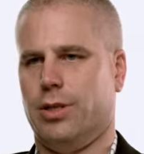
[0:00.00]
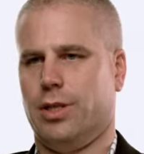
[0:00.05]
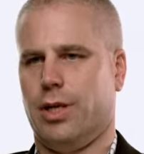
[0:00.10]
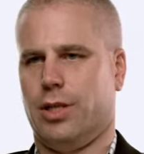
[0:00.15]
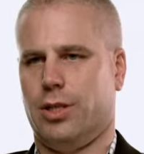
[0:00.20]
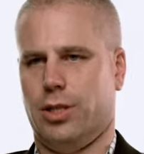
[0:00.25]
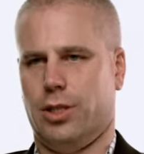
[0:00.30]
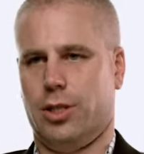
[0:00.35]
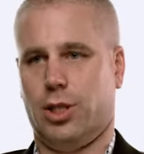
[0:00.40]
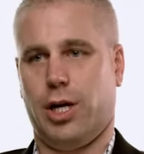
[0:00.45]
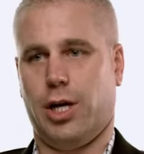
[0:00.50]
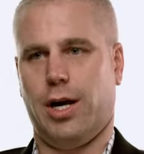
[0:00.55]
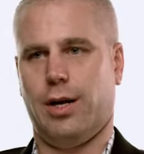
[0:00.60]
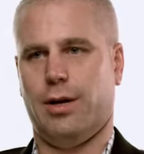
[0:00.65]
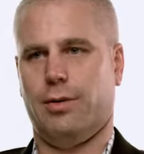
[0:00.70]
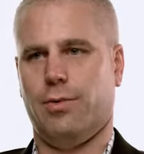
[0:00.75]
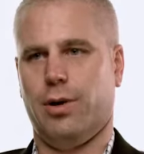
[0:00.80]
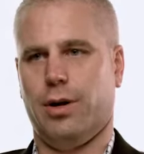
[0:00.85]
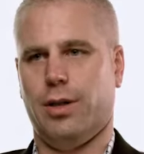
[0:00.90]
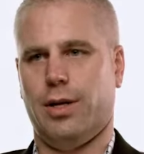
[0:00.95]
such as
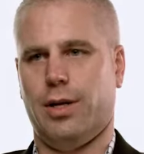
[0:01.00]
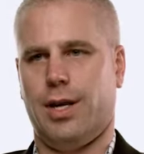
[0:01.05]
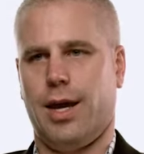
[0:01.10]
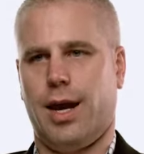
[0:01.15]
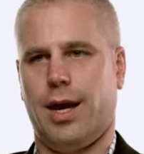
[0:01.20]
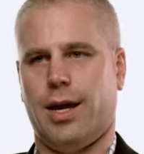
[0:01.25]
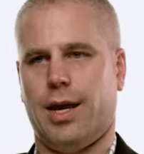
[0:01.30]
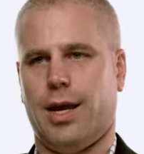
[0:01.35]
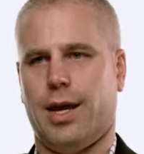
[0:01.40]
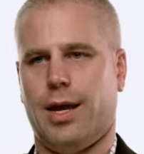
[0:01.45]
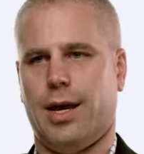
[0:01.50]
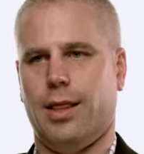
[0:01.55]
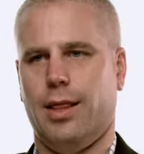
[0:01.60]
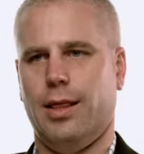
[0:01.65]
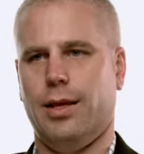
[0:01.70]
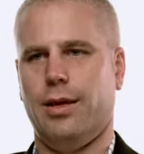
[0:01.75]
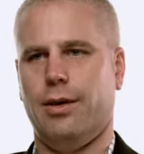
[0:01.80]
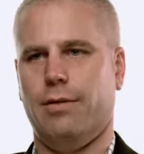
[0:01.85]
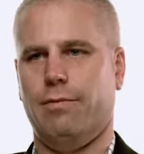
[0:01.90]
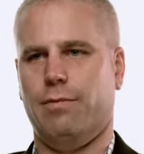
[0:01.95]
China where the data can't
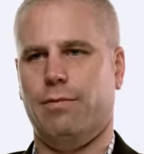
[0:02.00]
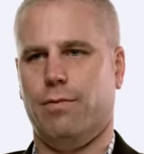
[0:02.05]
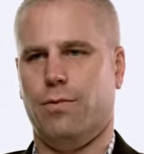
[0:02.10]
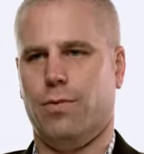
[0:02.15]
leave